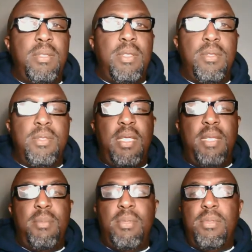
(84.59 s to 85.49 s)
dinner
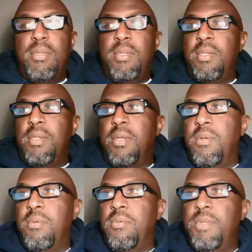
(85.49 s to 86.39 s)
table. You know,
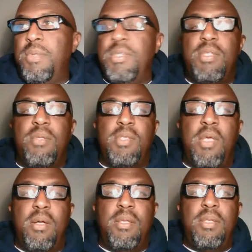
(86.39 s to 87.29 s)
we just don't
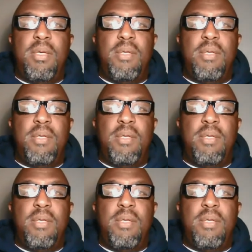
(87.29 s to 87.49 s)
talk enough.